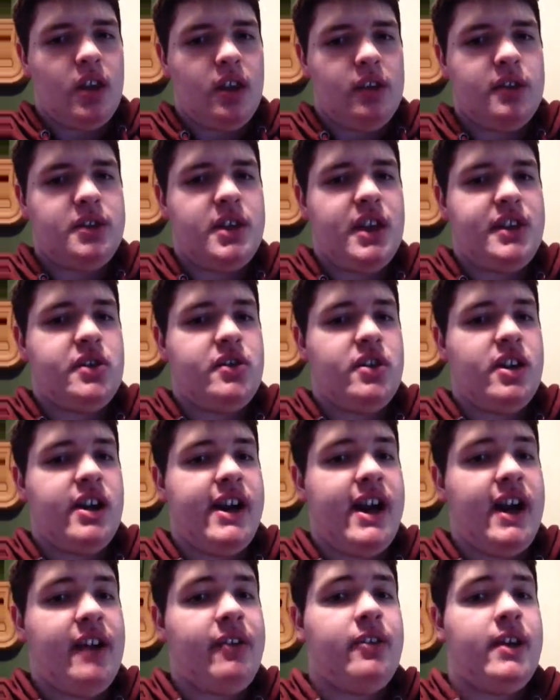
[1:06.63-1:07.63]
the teacher that
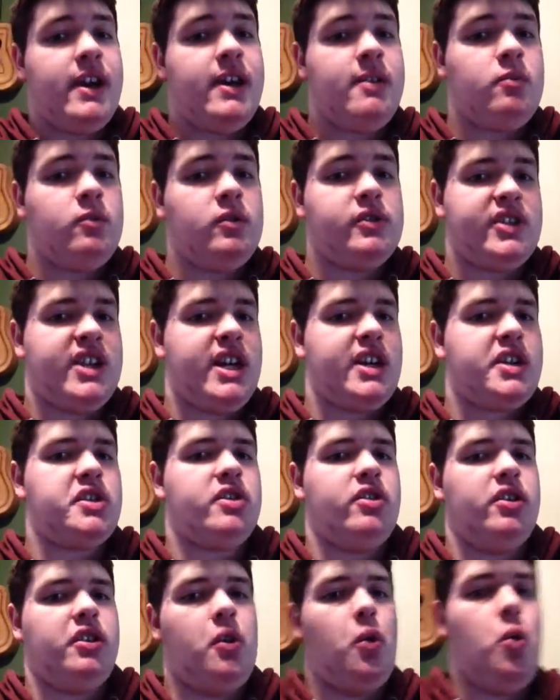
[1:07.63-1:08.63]
I had then was
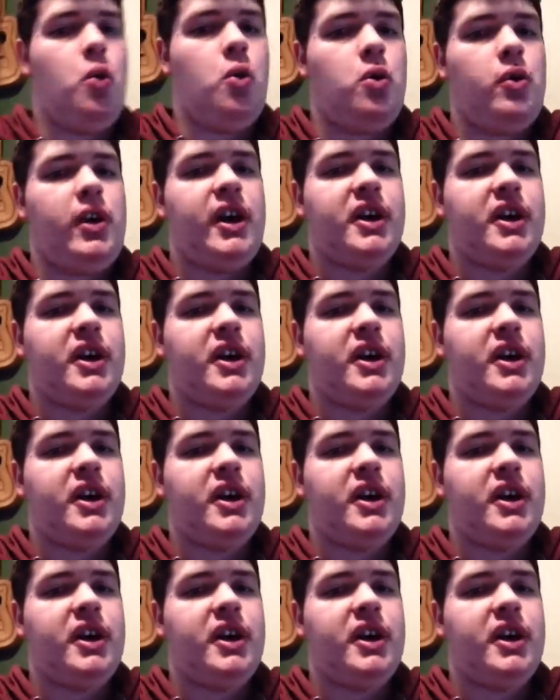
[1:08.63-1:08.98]
actually cool.